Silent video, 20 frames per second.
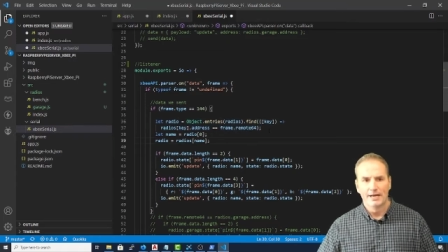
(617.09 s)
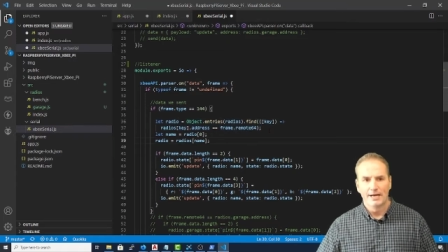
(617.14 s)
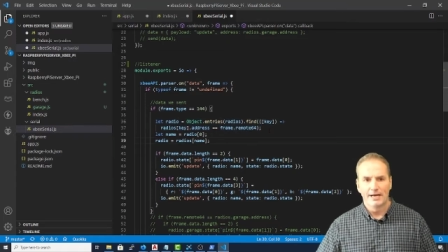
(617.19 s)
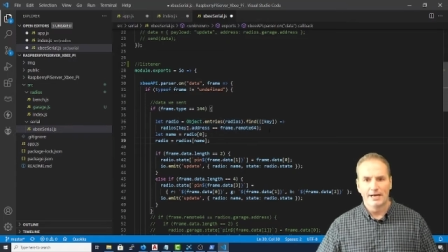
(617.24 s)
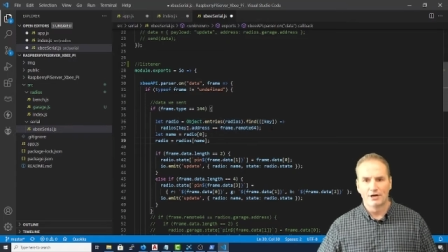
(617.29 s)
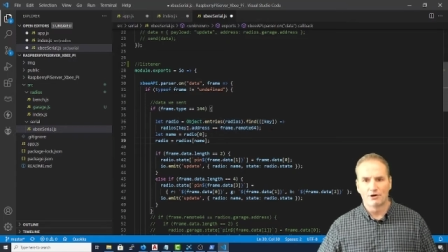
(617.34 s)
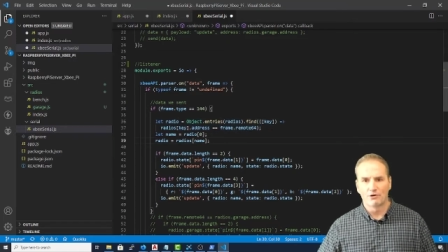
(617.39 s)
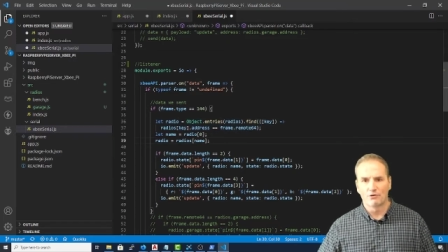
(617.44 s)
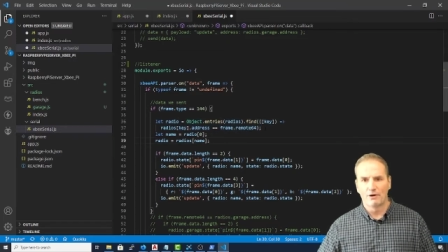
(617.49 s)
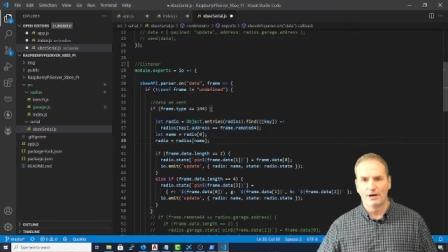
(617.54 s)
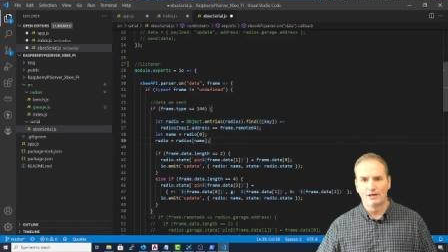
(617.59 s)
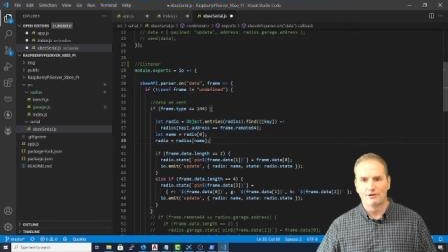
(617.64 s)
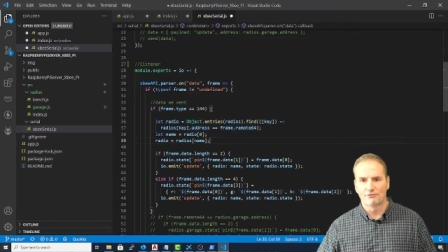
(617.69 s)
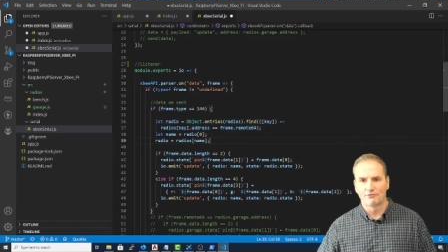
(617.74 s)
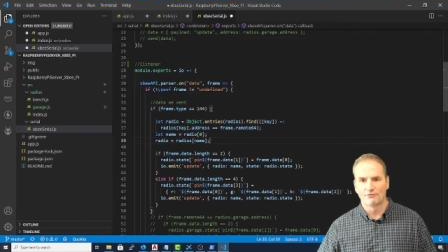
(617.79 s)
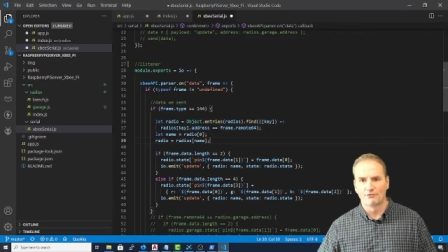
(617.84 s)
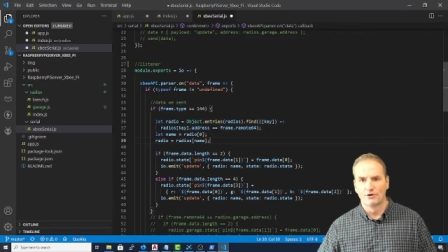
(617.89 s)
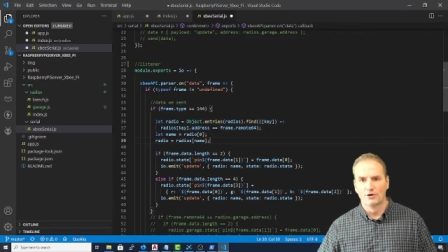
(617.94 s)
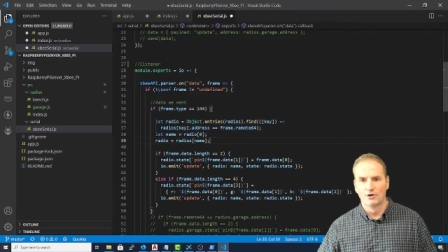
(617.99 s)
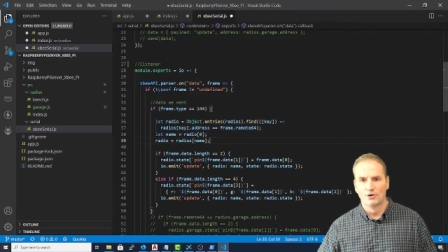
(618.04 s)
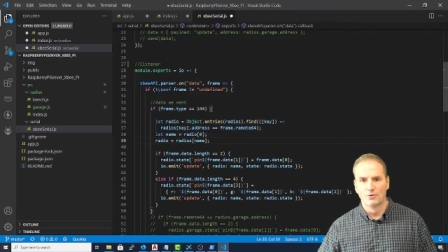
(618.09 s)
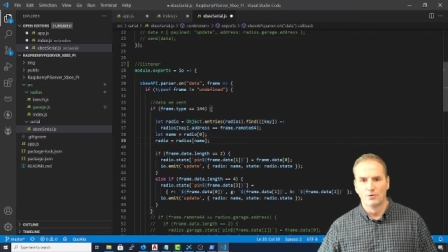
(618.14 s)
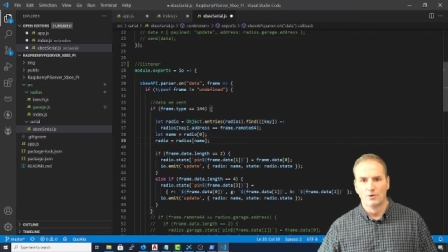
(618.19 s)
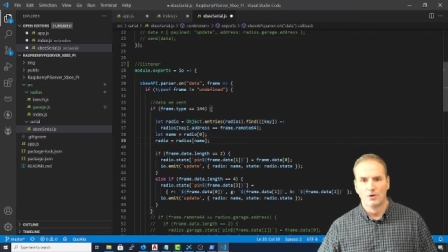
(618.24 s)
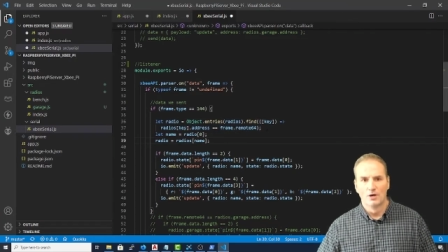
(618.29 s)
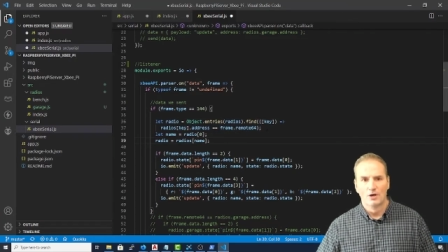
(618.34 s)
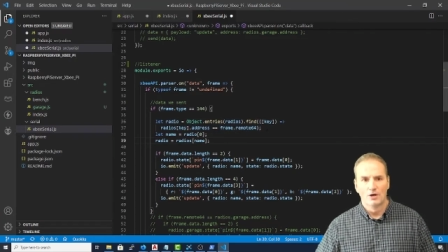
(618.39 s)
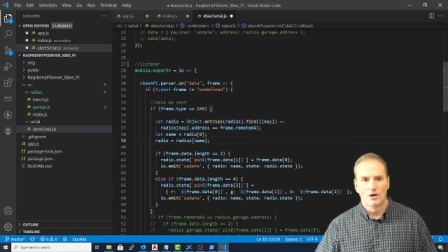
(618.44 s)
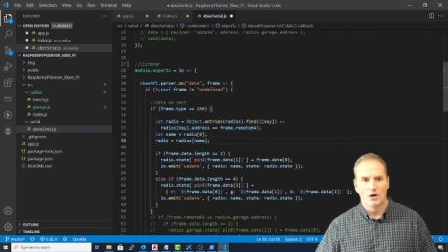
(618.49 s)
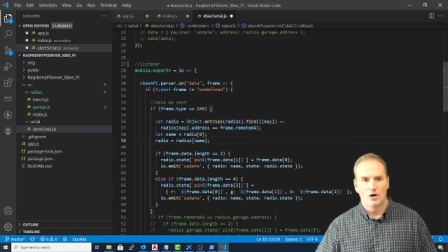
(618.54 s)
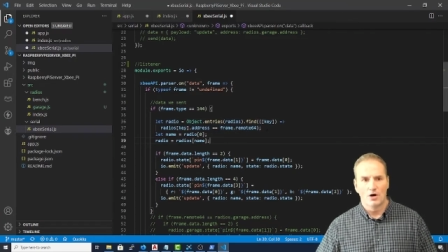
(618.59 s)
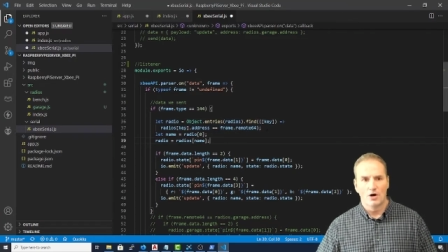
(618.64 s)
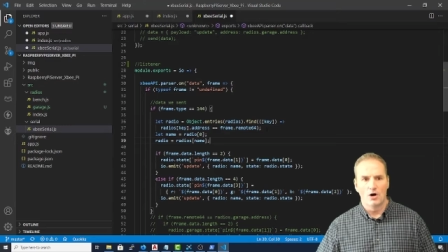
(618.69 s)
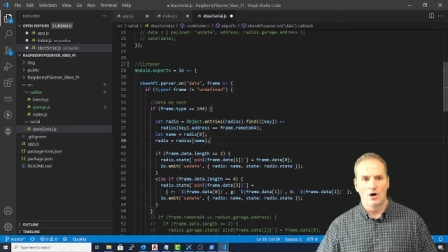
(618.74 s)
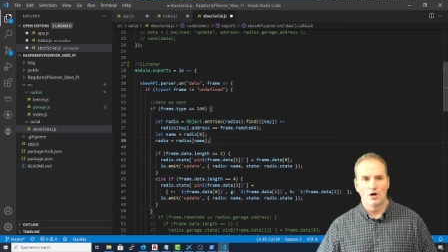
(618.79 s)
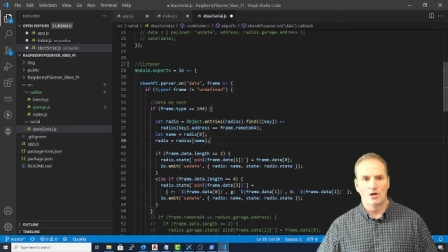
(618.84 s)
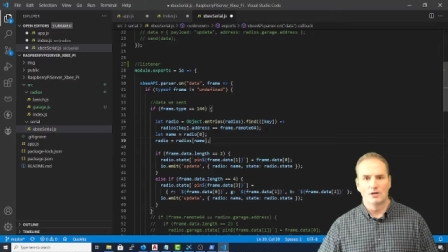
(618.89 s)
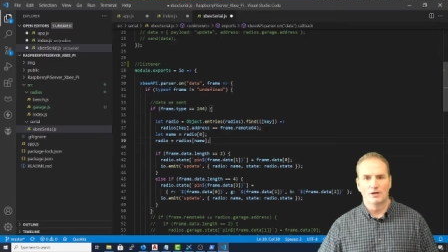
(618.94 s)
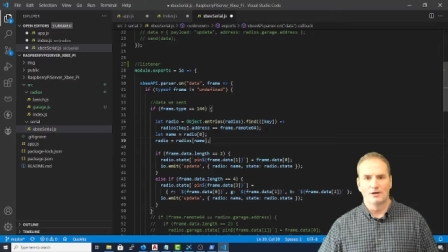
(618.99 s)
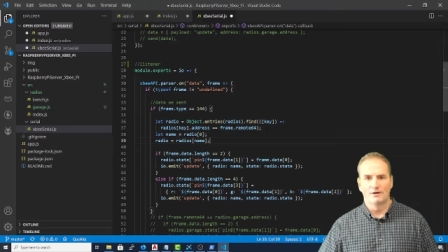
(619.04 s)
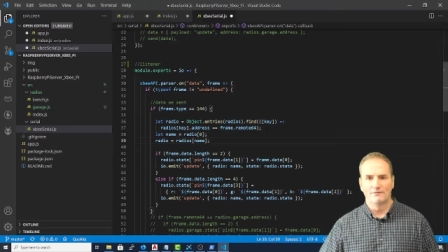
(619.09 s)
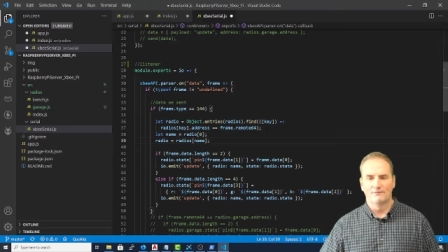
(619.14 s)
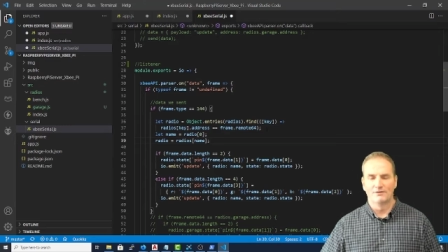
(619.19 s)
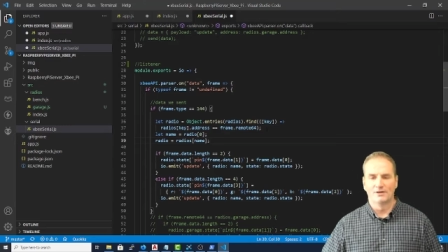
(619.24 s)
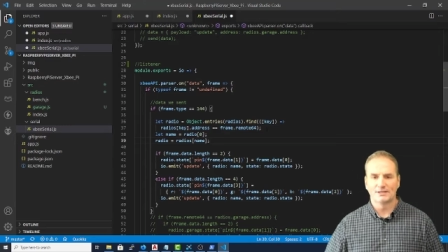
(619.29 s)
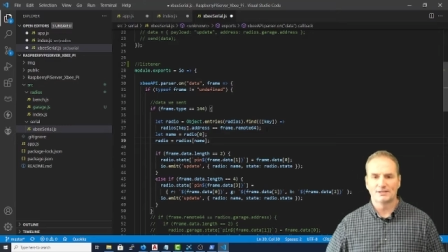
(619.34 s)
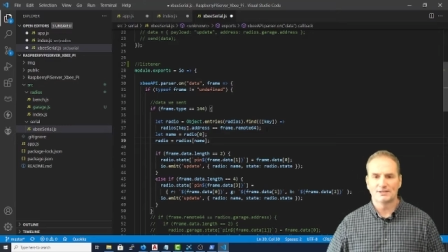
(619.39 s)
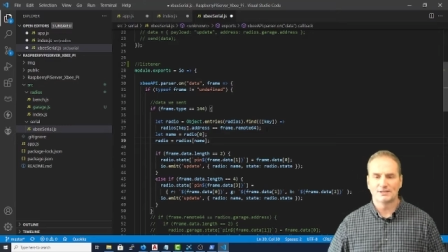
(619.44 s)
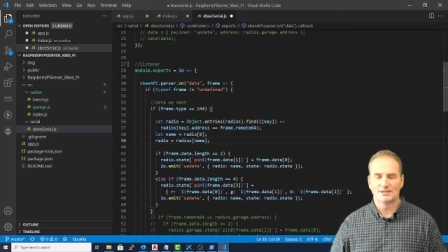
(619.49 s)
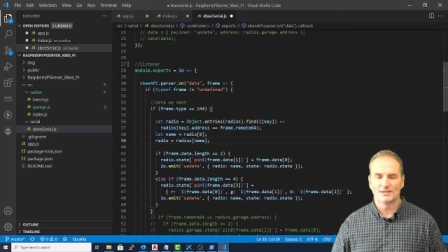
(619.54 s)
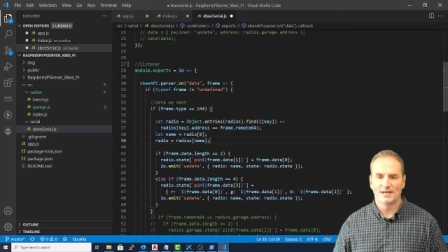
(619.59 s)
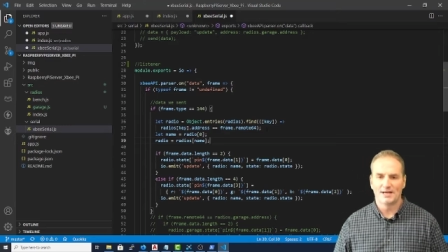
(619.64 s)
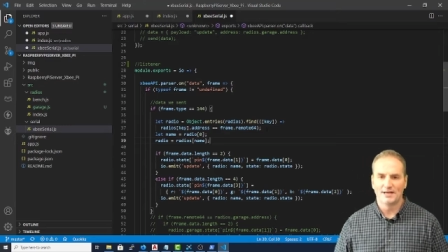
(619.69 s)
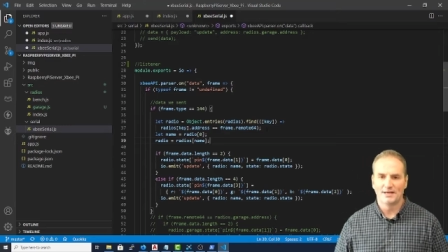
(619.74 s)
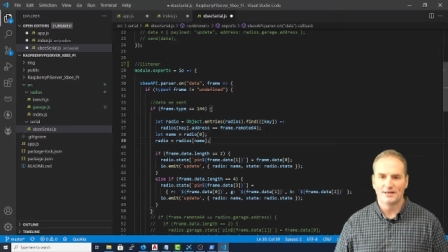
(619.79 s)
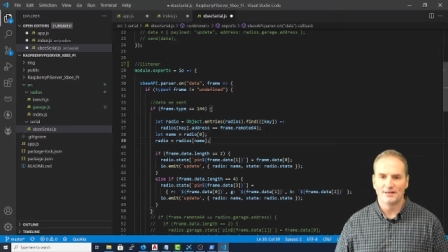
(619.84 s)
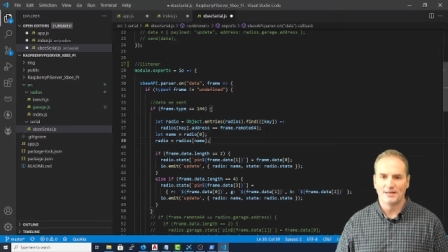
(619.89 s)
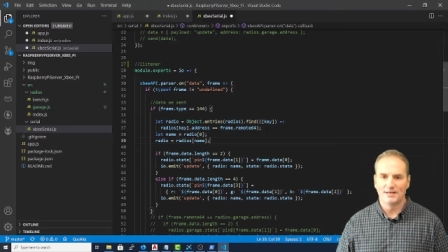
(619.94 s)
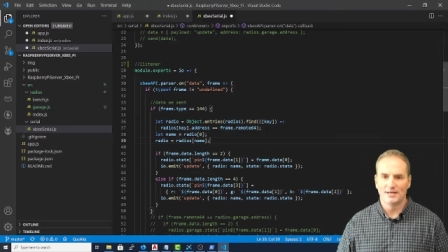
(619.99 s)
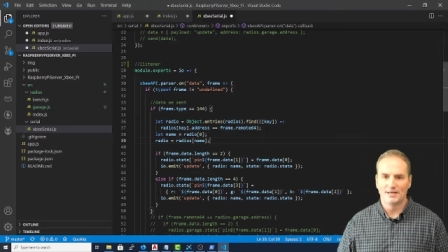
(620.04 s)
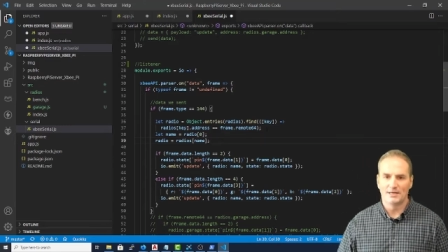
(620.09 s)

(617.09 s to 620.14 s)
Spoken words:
iterate through all of, let's say,